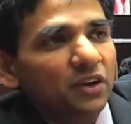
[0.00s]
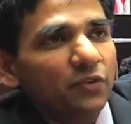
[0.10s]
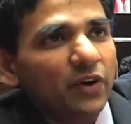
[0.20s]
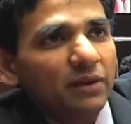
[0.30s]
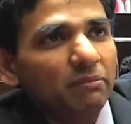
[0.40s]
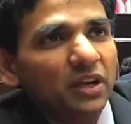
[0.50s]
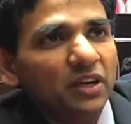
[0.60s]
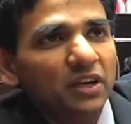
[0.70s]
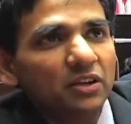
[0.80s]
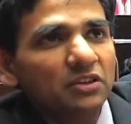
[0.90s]
$5
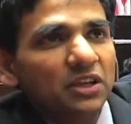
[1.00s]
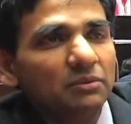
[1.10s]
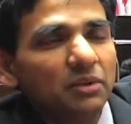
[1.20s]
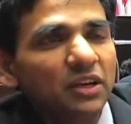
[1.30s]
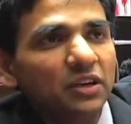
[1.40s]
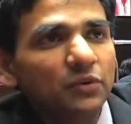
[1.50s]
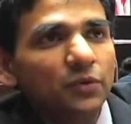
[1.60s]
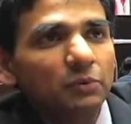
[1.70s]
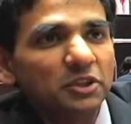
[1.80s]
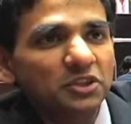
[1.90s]
billion or $10 billion
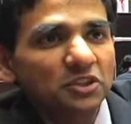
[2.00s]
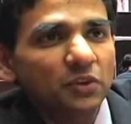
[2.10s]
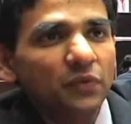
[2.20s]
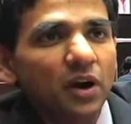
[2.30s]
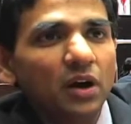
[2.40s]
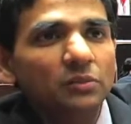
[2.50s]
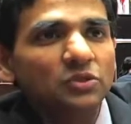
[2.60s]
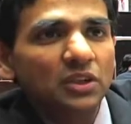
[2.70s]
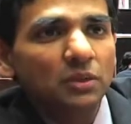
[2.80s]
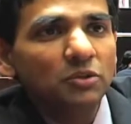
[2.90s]
for purchase of arms
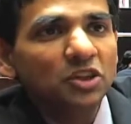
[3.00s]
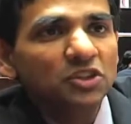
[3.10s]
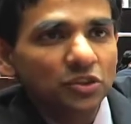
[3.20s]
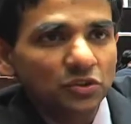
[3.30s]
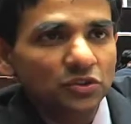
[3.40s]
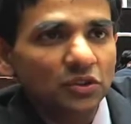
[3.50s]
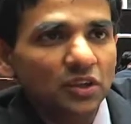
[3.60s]
and ammunition,